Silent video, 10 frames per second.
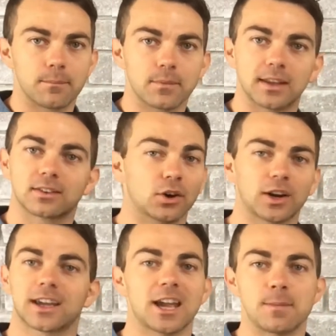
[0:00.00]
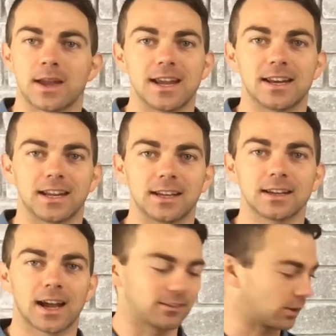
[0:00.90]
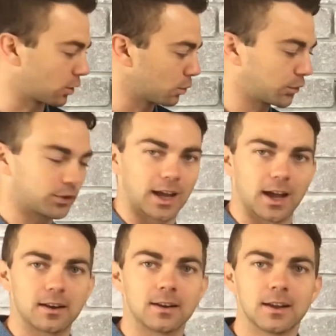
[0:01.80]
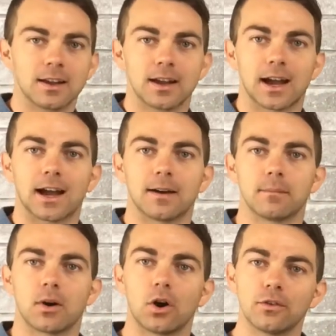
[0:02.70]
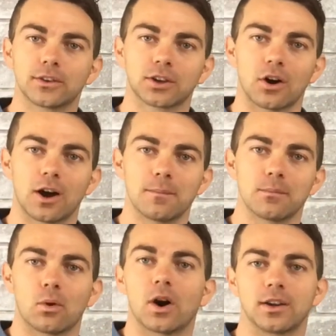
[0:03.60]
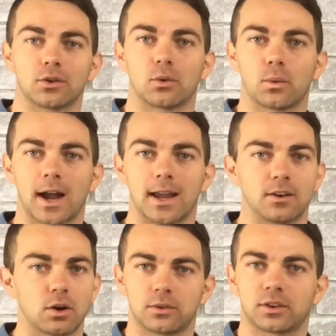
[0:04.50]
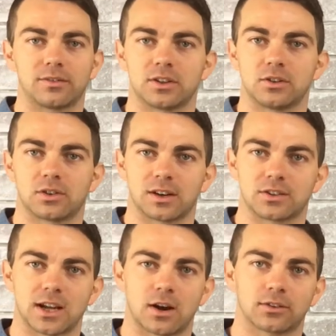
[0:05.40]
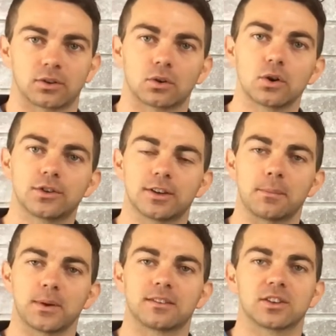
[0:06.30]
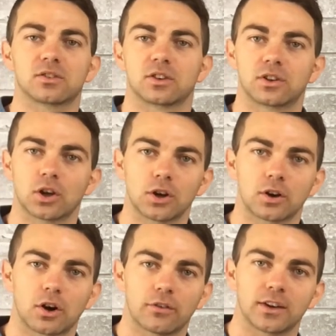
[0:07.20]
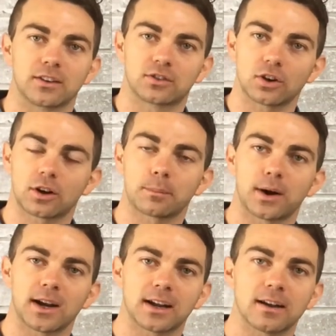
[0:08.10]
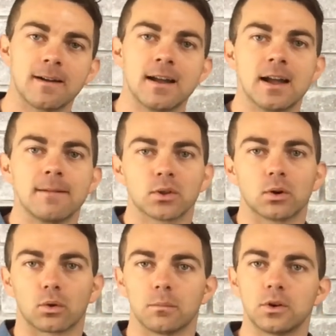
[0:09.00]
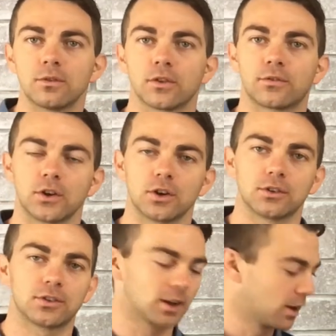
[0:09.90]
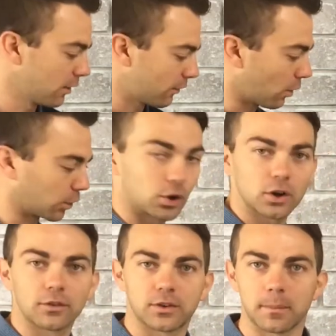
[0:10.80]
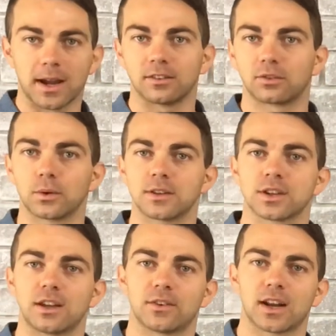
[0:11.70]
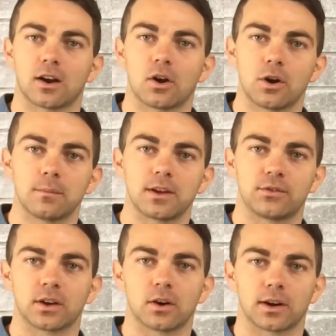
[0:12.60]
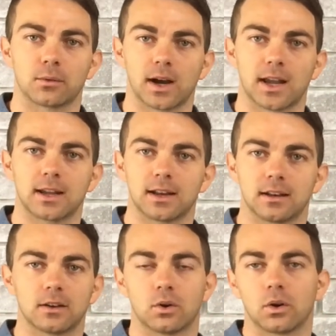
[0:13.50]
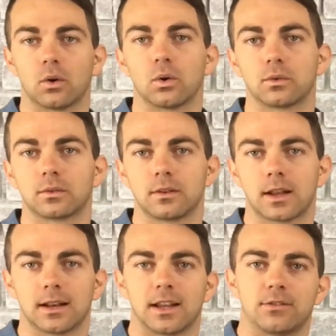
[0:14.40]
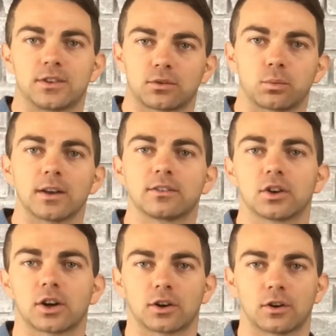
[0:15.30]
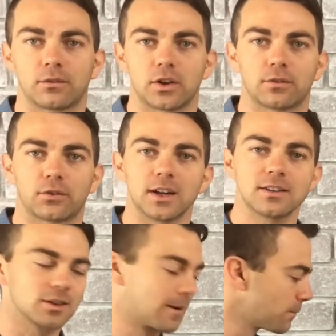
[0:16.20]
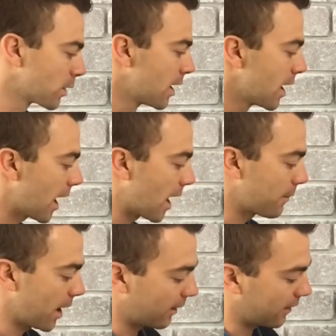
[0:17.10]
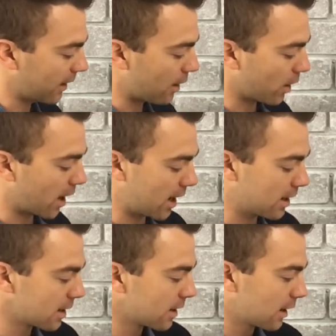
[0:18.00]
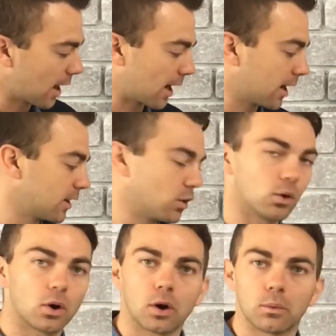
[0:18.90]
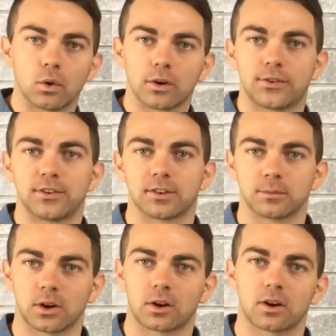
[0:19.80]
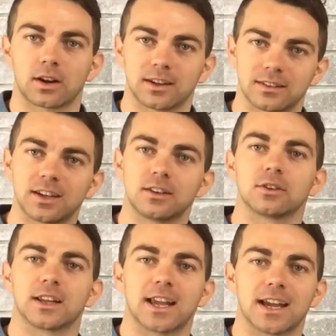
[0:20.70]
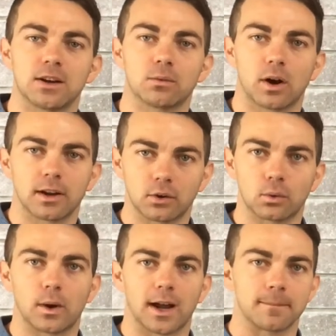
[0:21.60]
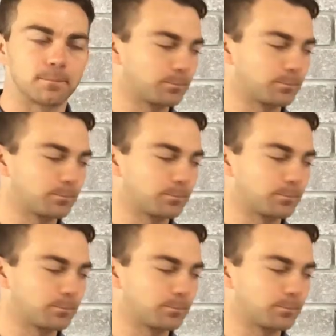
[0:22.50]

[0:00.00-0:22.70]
it's going to keep heating as it cools down over time while you're away, and no one's even using their shower. So a good tip is just to turn it off at your circuit breaker, or remove the fuse, or turn off your main switch even at home if you're going away, and or leave just one circuit on for your fridge, and then that way your hot water system's not going to continually heat while you're away.